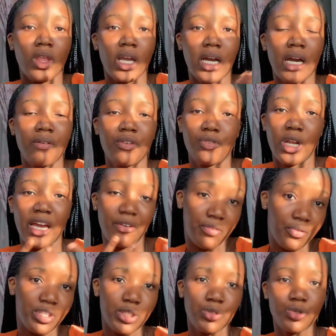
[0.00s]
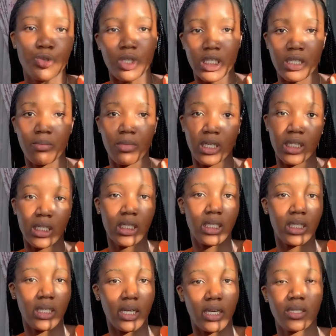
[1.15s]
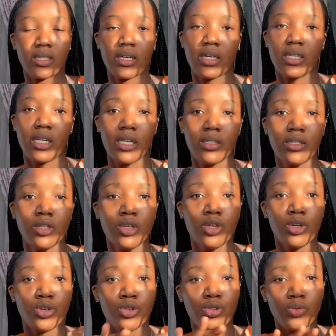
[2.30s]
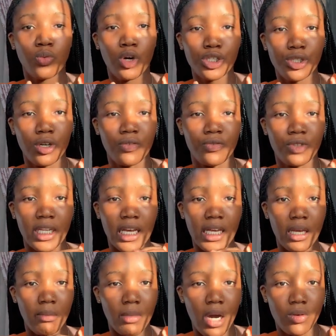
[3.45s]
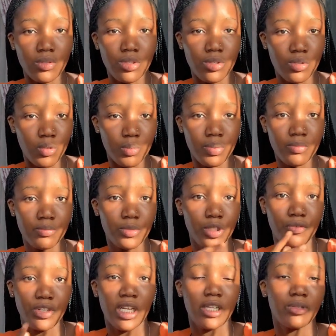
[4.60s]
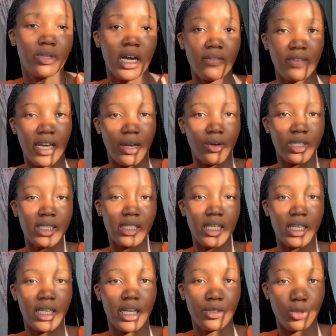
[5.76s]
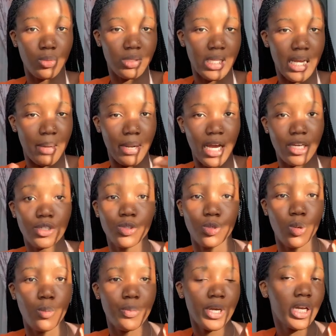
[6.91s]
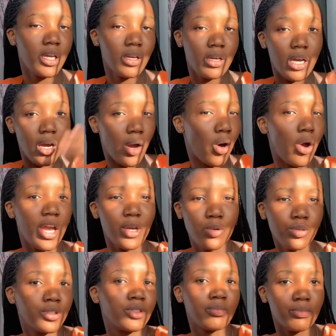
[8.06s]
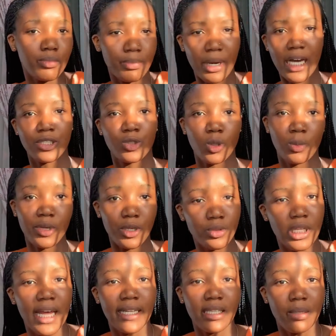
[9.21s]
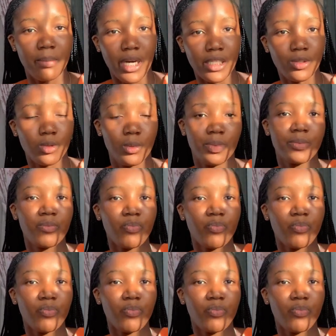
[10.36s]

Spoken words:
Carry for like 15 to 20 minutes, yes. And then you wash off with like a mild soap. Those of you that have like all these skincare soaps, like black soap or a good bar soap, a good lightening bar soap,